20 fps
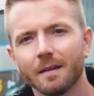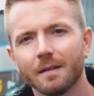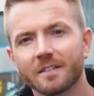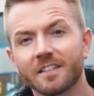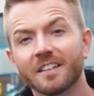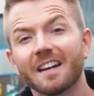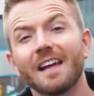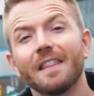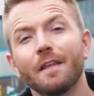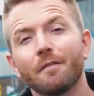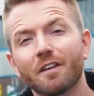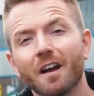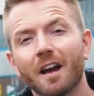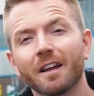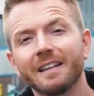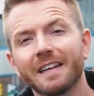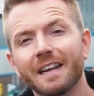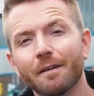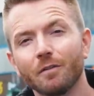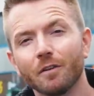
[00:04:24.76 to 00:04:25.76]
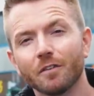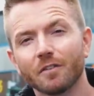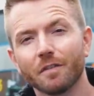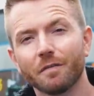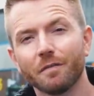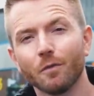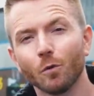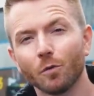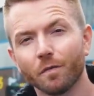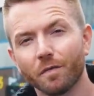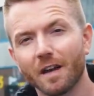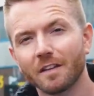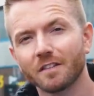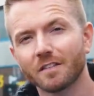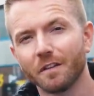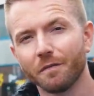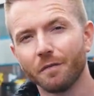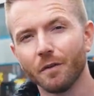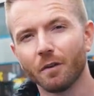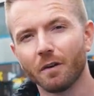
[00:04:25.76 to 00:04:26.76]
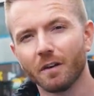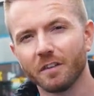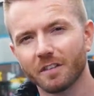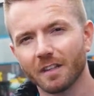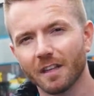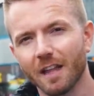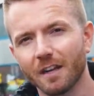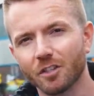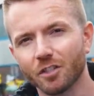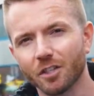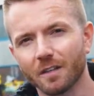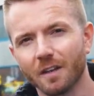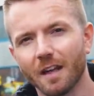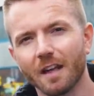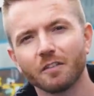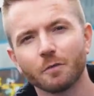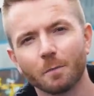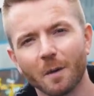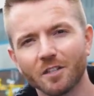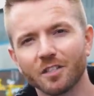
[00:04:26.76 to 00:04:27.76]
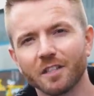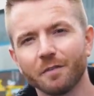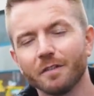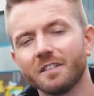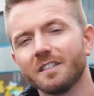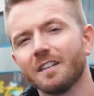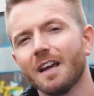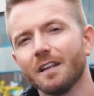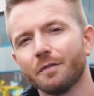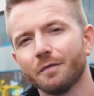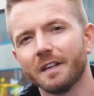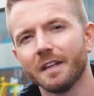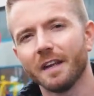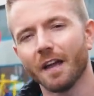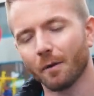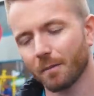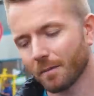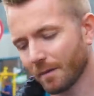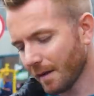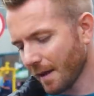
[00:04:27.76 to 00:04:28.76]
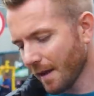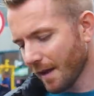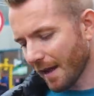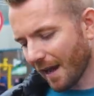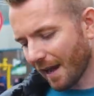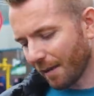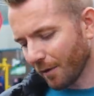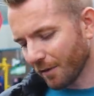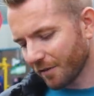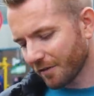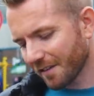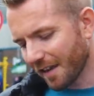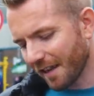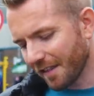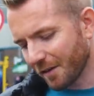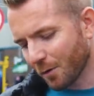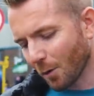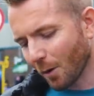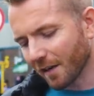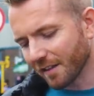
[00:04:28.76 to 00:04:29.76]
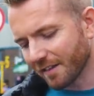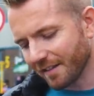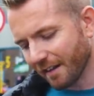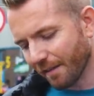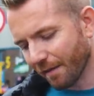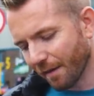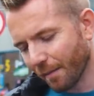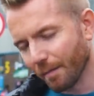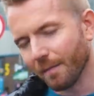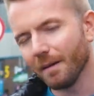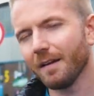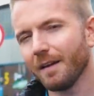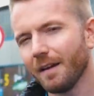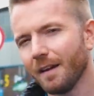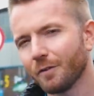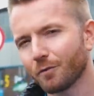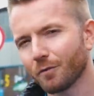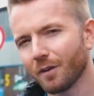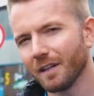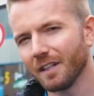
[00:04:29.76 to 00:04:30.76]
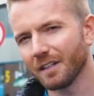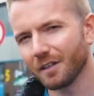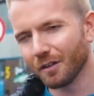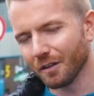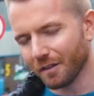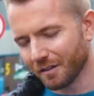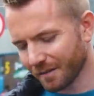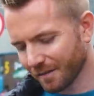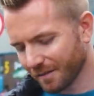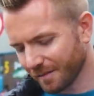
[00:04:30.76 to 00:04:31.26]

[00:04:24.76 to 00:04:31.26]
Today they've kindly given us the full Fast and the Furious collection, especially for today's video. And I must say, the quality of them is really good.